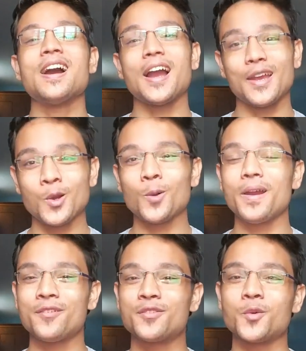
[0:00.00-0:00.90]
I hope
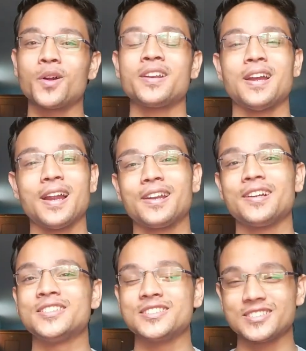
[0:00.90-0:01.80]
everyone had
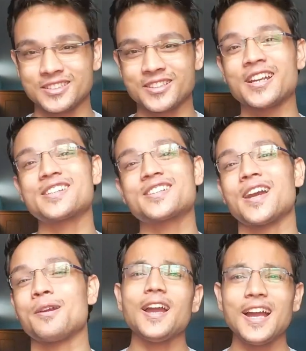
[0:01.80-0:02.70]
a great
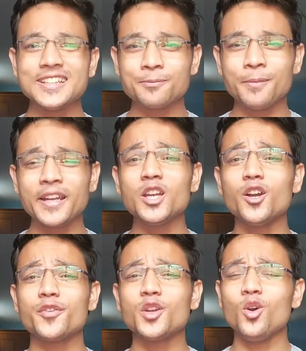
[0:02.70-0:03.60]
time. As many
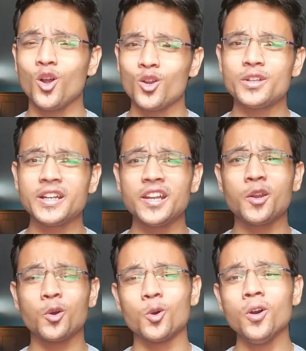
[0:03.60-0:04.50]
of you already
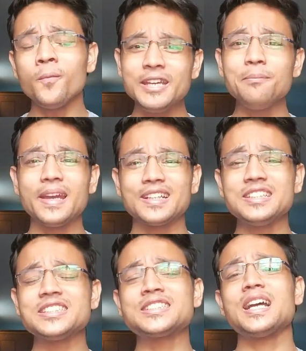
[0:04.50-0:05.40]
know,
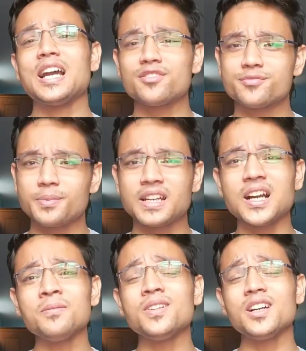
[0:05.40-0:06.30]
emails have
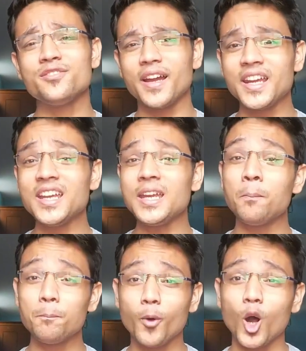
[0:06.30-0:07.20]
become a very
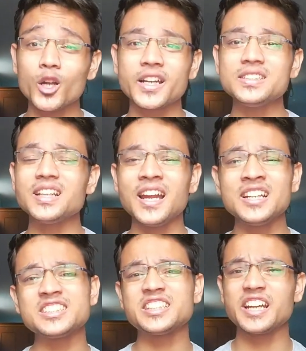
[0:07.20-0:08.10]
important
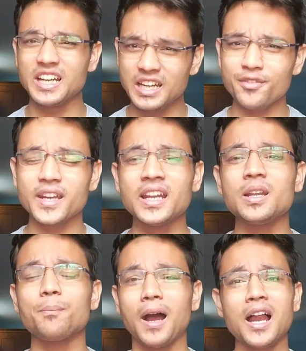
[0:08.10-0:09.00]
and
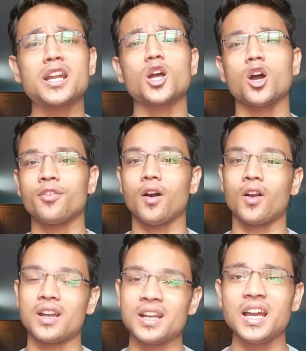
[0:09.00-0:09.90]
significant part of
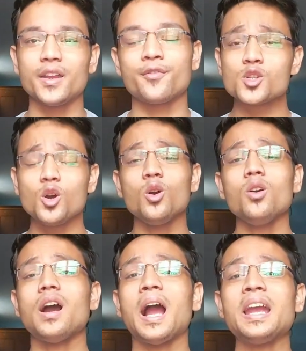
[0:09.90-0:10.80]
our life.
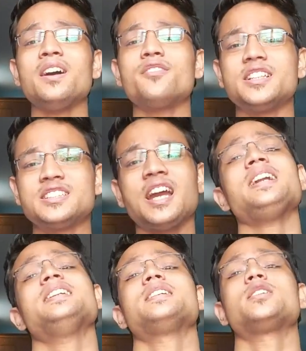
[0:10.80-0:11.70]
So I have
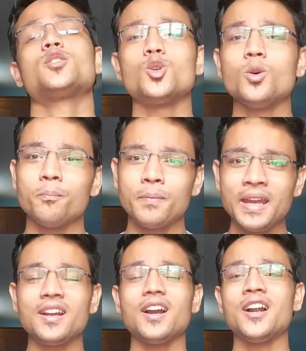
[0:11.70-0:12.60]
decided to
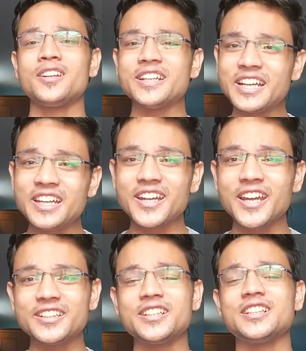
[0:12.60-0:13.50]
make a
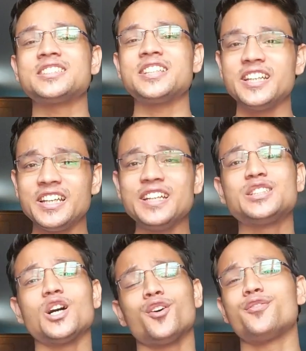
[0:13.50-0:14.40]
dedicated series
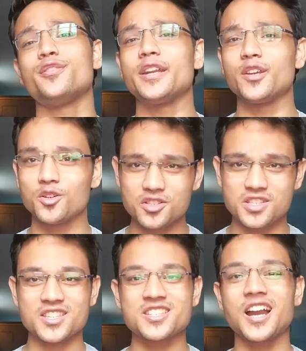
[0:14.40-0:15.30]
of
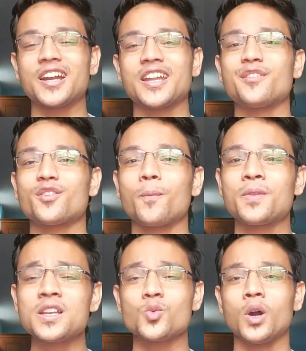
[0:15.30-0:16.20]
videos starting from
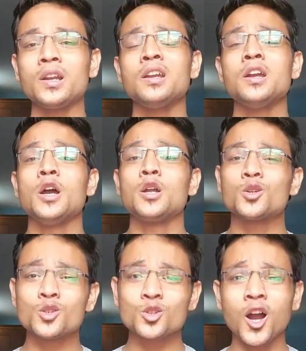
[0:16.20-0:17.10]
this one
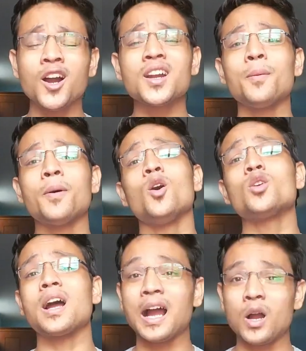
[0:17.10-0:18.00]
to talk
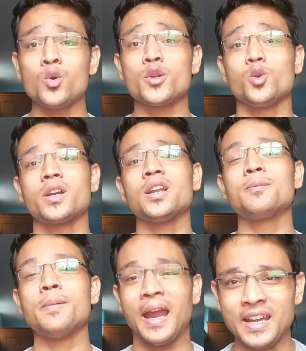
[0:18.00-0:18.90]
about how you
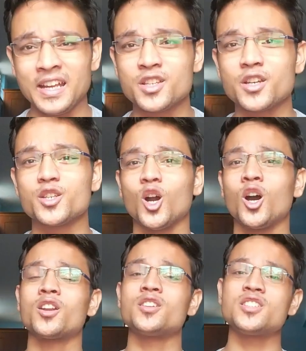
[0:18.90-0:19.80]
can manage
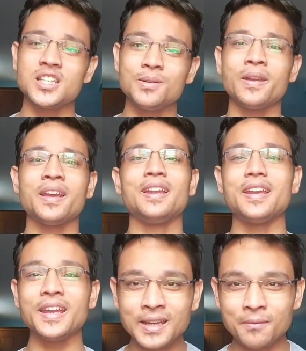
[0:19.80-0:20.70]
your
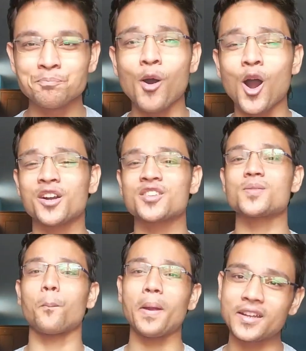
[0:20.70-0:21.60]
Gmail
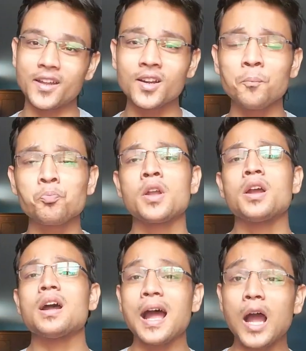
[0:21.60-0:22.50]
inbox better,
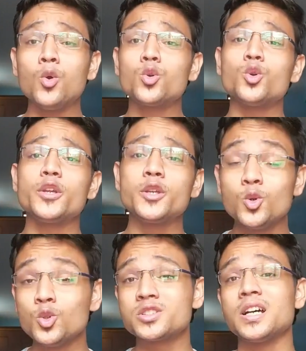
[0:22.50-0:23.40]
how to
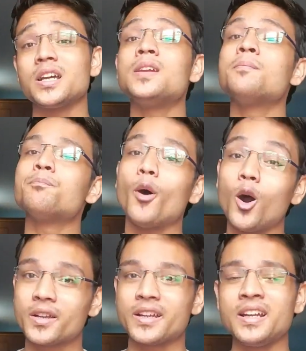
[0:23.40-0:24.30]
use the
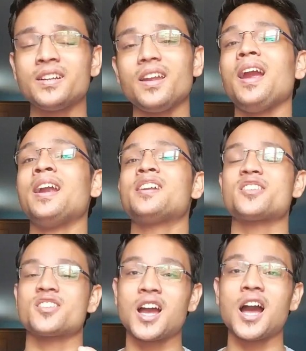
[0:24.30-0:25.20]
important and
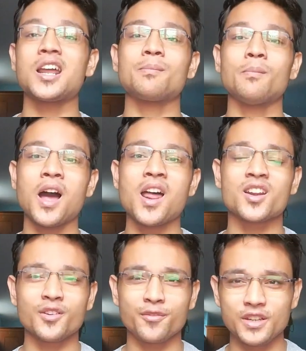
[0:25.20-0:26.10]
star
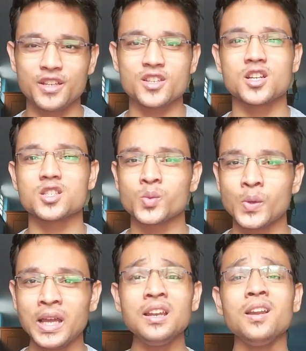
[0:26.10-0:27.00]
marked features
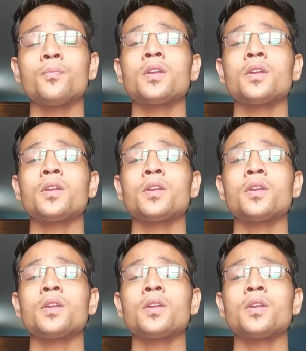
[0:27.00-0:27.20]
well,